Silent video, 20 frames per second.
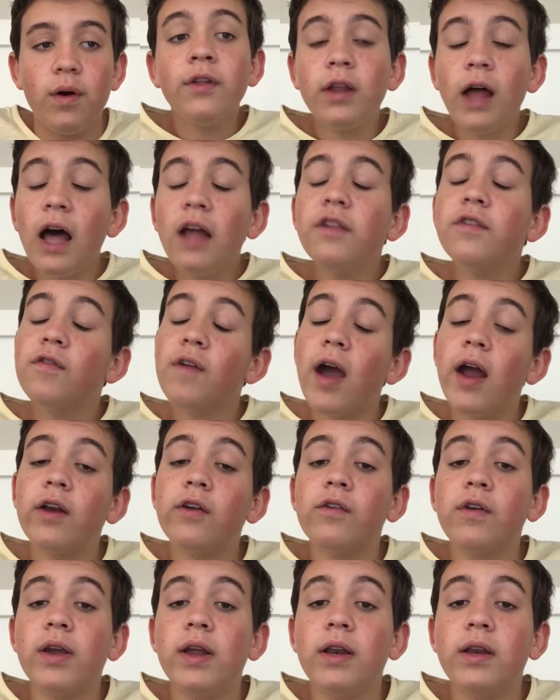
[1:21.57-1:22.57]
The last
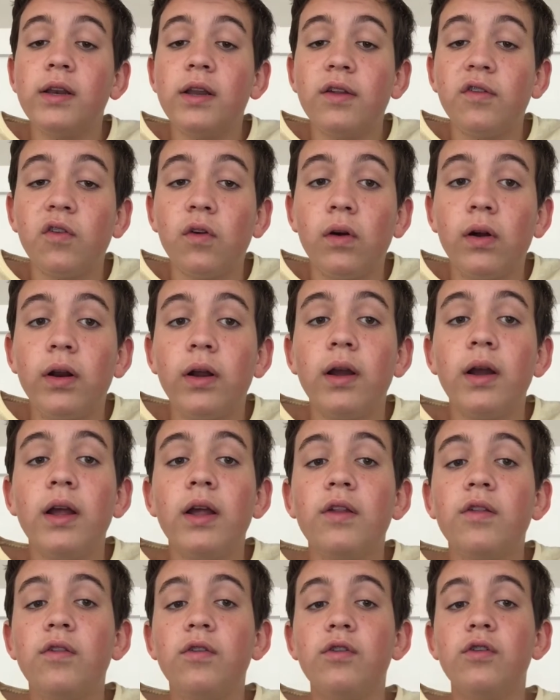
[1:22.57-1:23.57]
red-green disorder
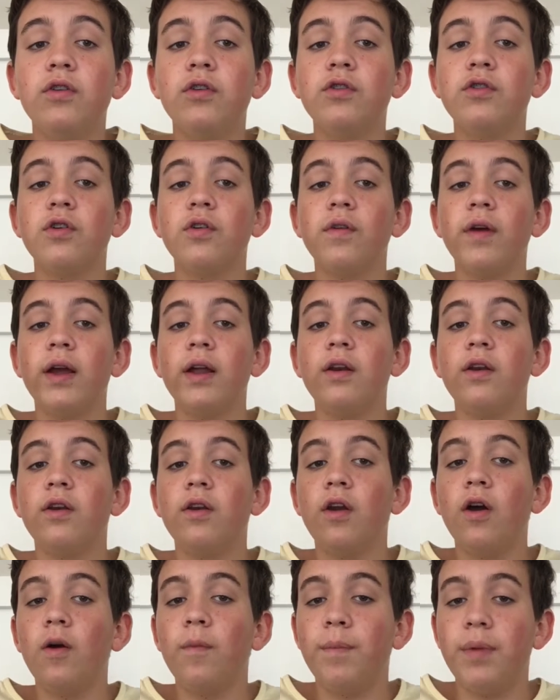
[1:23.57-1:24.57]
is
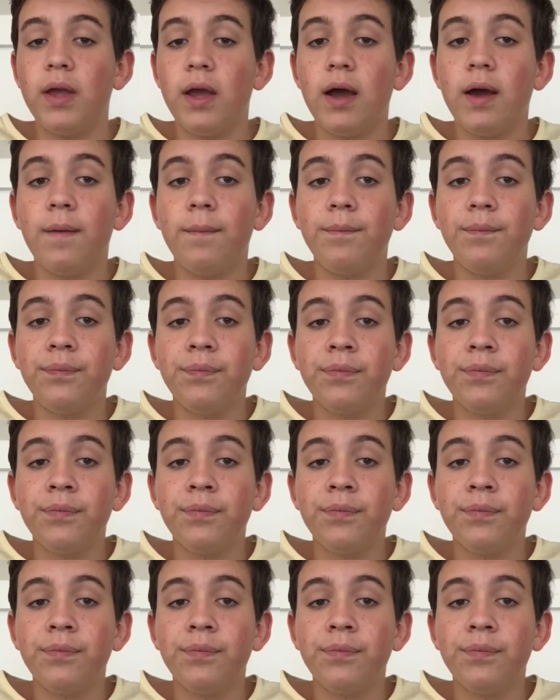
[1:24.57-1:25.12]
deuteranopia.